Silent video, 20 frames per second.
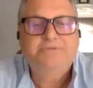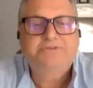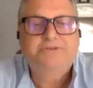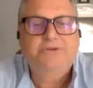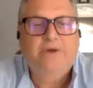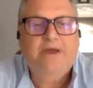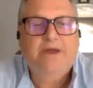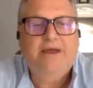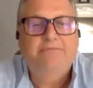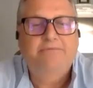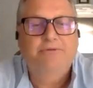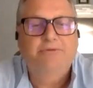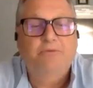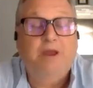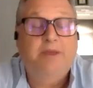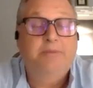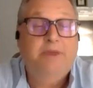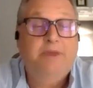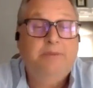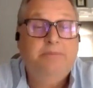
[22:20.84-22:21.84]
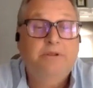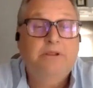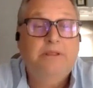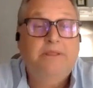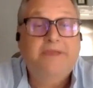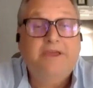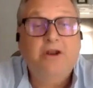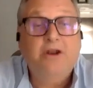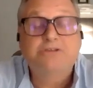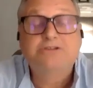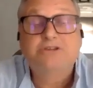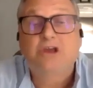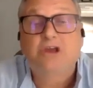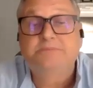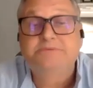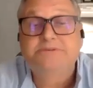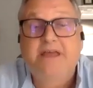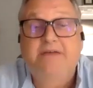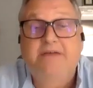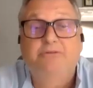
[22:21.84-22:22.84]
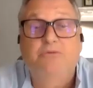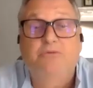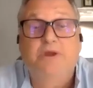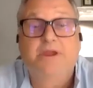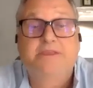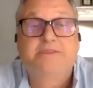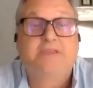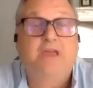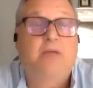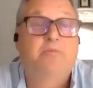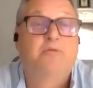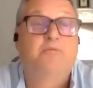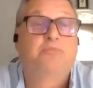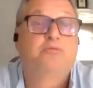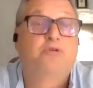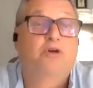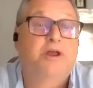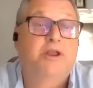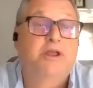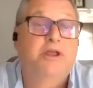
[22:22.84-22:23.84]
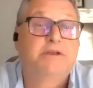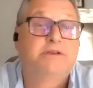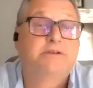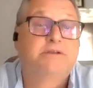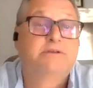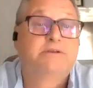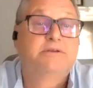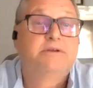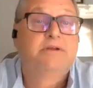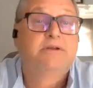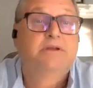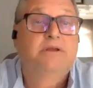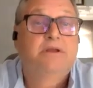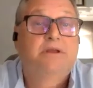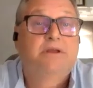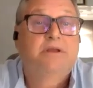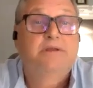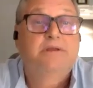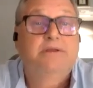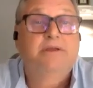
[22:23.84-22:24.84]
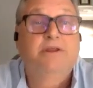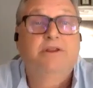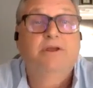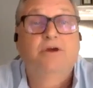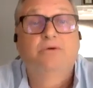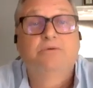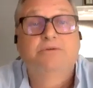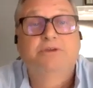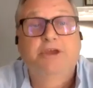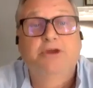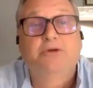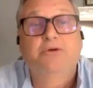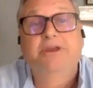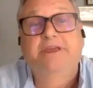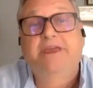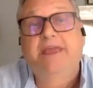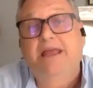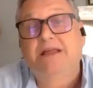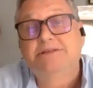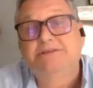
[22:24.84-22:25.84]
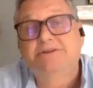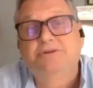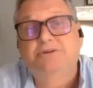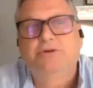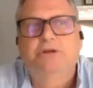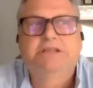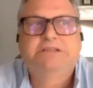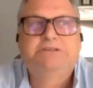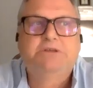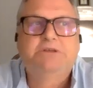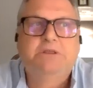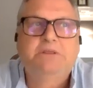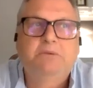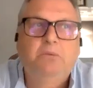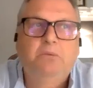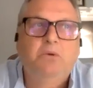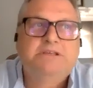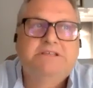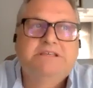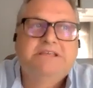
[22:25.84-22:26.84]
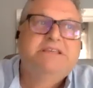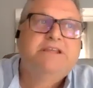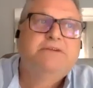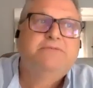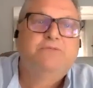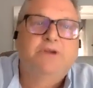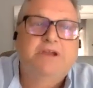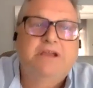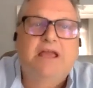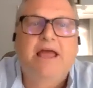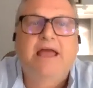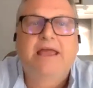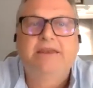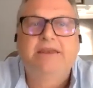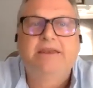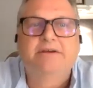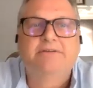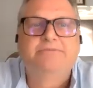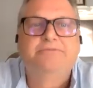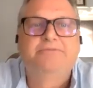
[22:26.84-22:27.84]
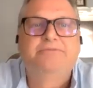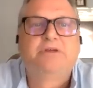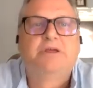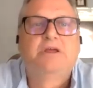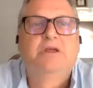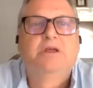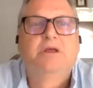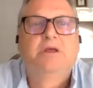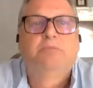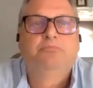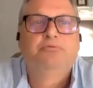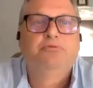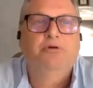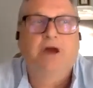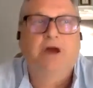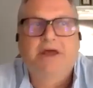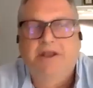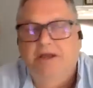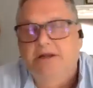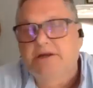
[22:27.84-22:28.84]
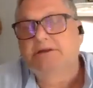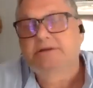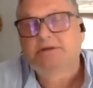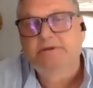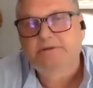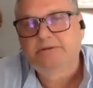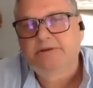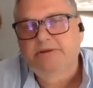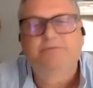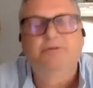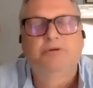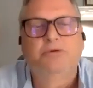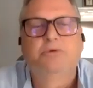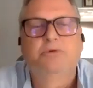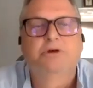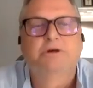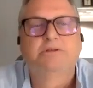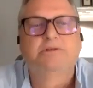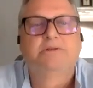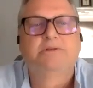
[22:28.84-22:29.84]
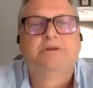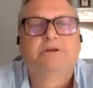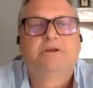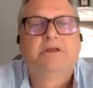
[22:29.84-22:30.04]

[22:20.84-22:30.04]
it helps to have the right people. I think it also helps to have the right type of product. Curing cancer is a different kind of product, if you will.